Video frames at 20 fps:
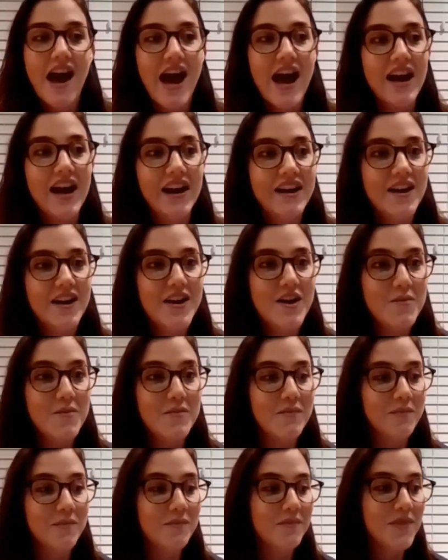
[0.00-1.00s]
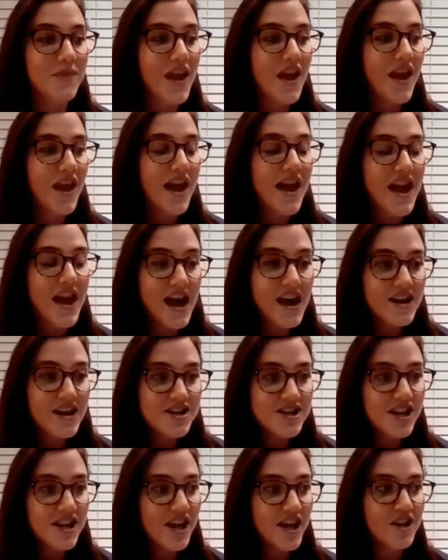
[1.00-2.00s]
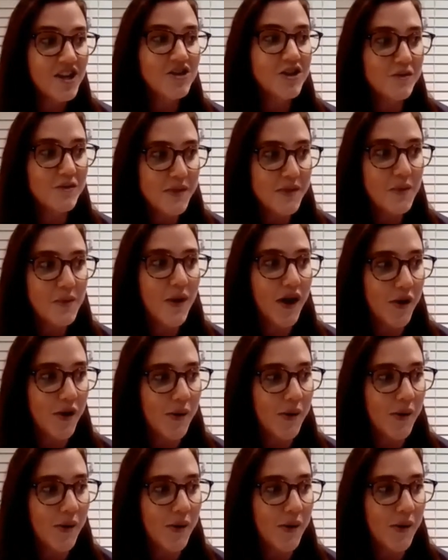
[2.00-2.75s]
And it actually like took me quite a